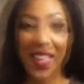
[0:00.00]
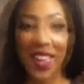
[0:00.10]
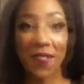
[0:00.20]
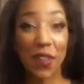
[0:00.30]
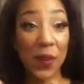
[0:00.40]

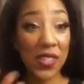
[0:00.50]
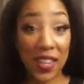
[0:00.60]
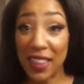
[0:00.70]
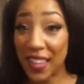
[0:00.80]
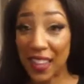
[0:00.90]
If there was
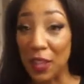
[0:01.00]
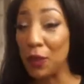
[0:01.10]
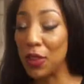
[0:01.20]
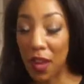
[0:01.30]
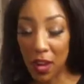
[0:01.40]
anything that
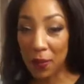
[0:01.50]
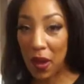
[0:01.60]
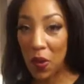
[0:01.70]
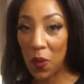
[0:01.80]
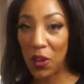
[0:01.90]
you thought
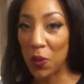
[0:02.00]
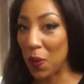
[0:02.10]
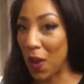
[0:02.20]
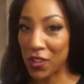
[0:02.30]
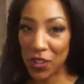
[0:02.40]
about while you were
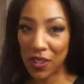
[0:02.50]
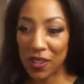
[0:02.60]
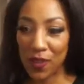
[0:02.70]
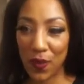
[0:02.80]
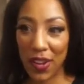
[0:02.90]
watching
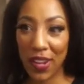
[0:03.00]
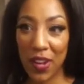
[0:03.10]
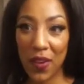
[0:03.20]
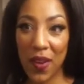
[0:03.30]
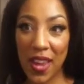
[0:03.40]
this
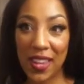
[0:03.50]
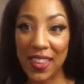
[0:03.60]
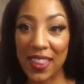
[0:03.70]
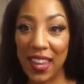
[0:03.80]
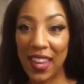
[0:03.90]
video,
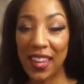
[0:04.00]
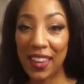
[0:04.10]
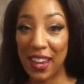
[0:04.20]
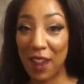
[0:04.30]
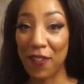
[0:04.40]
anything
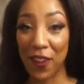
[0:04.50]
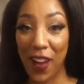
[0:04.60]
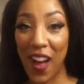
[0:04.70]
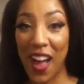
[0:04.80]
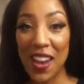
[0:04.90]
that I
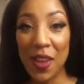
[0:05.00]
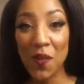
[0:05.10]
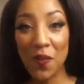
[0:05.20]
forgot,